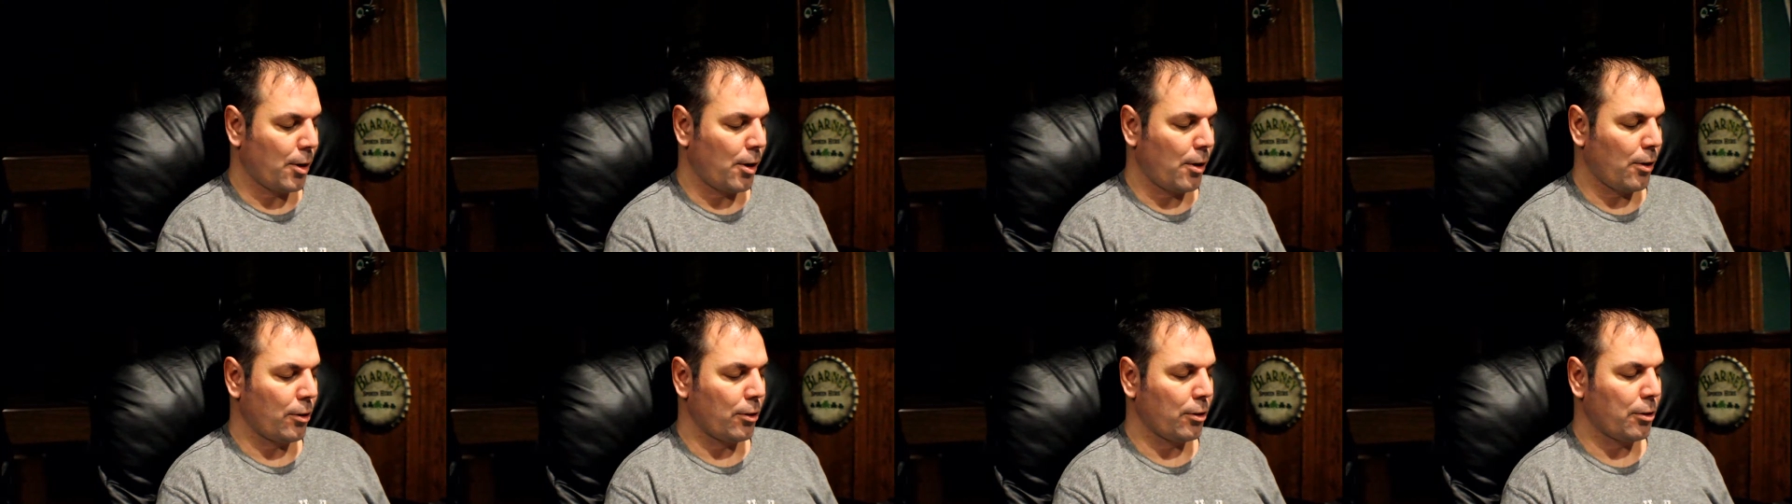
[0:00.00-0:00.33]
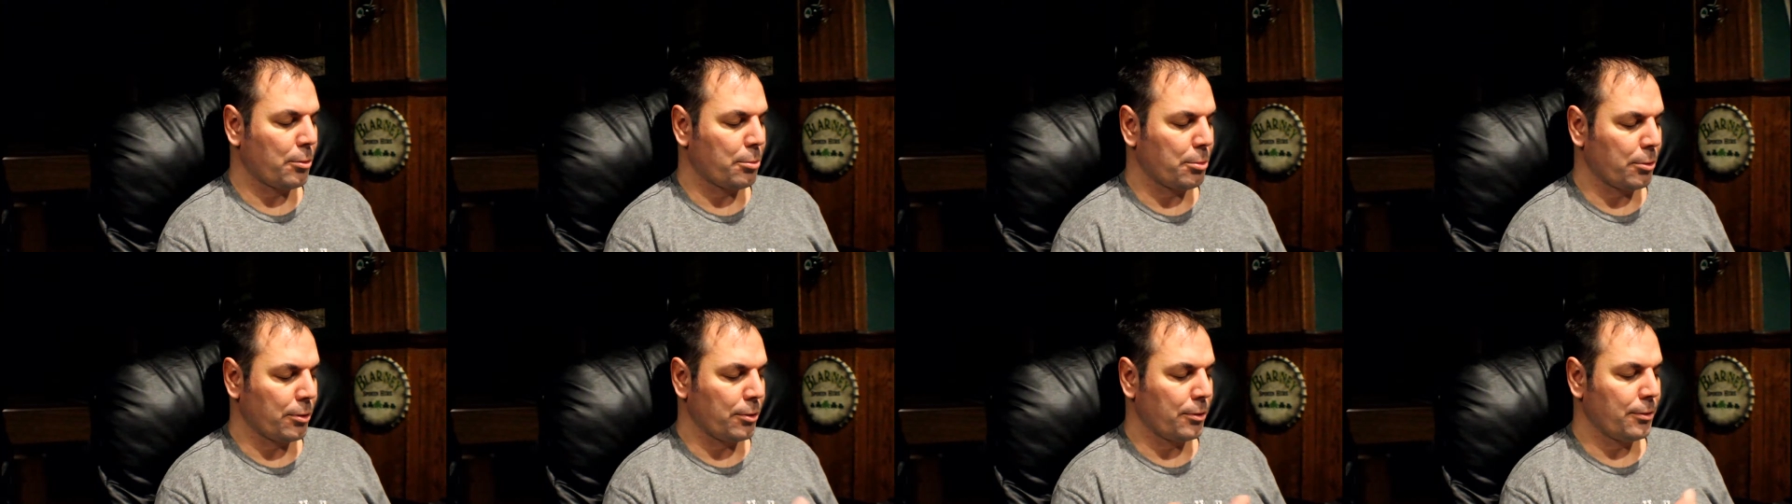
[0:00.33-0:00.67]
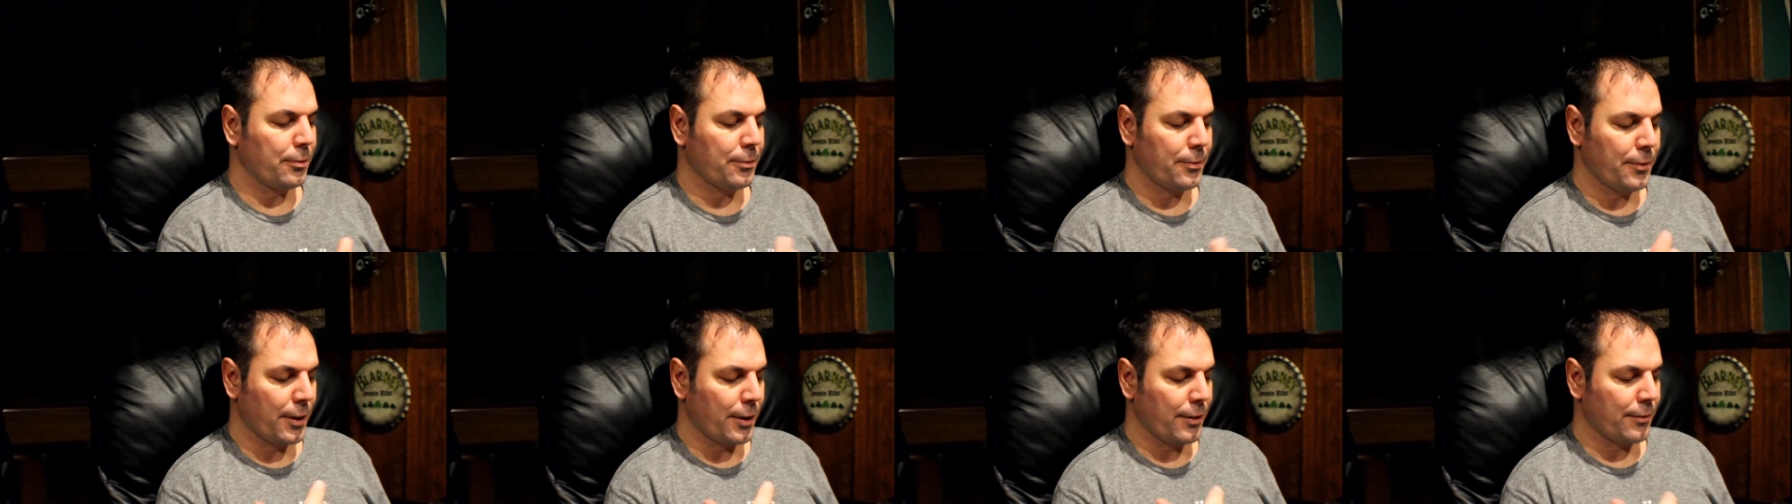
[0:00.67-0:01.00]
Karl
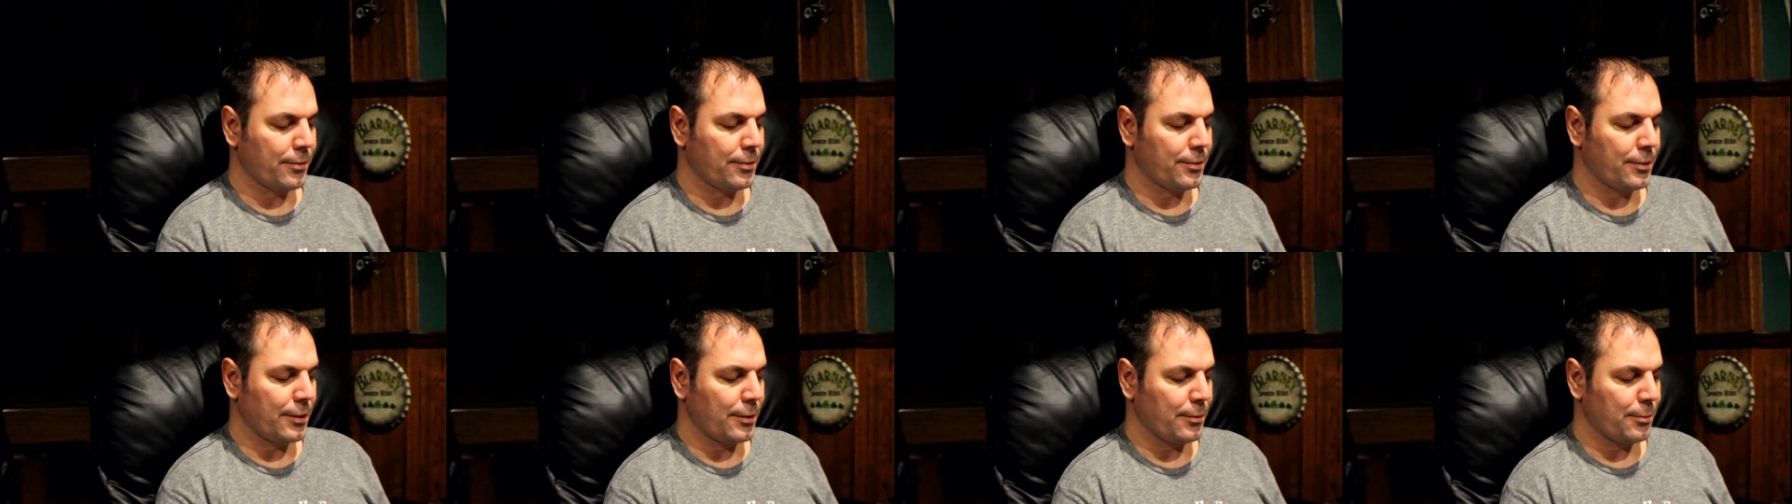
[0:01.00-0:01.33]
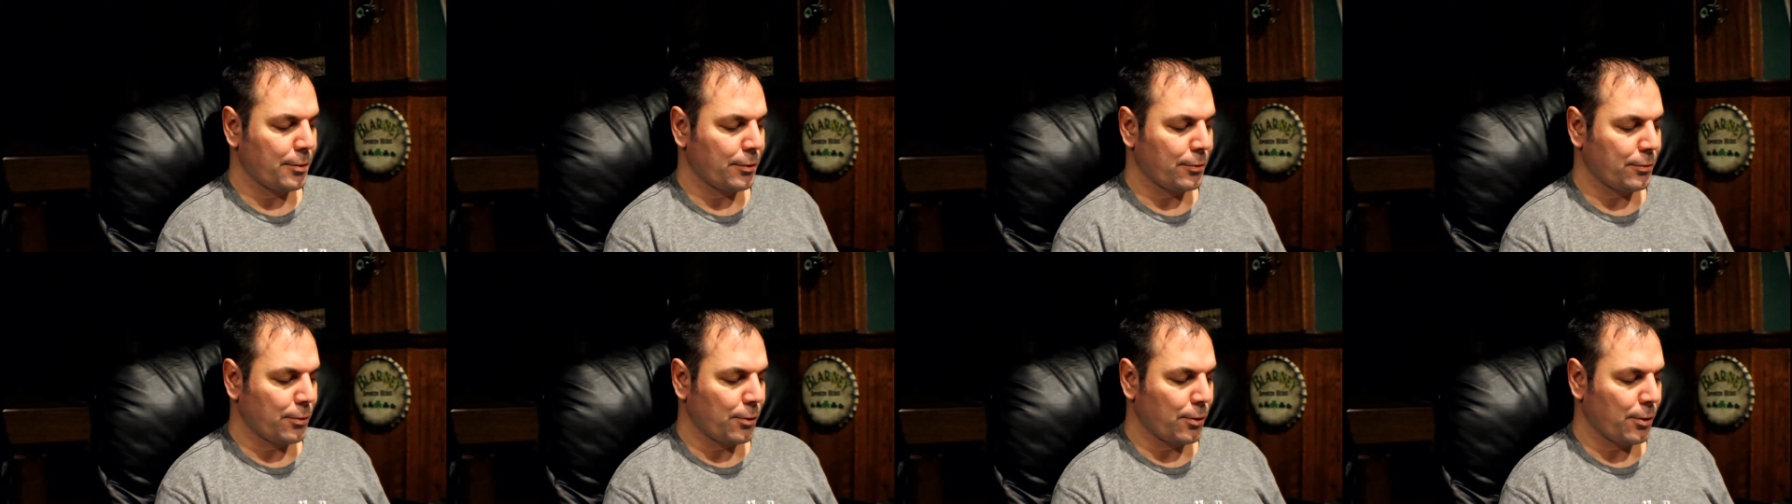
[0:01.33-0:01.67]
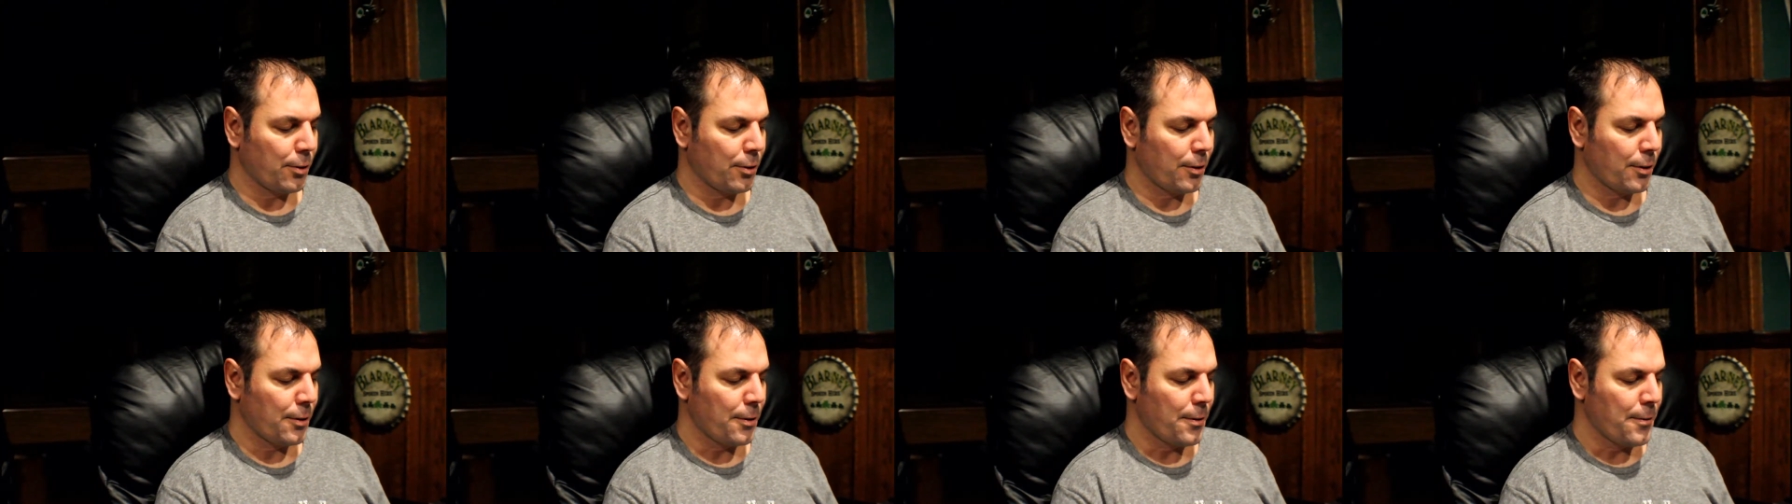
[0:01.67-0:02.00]
Urban I've seen
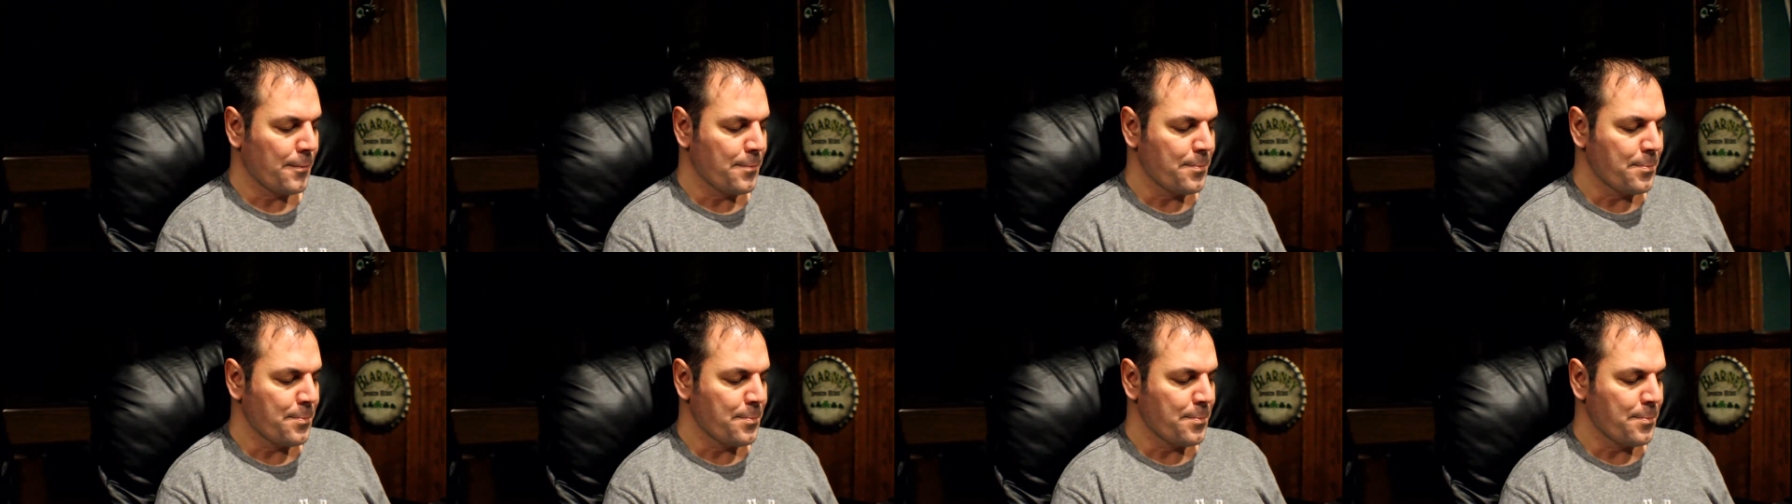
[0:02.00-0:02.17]
before.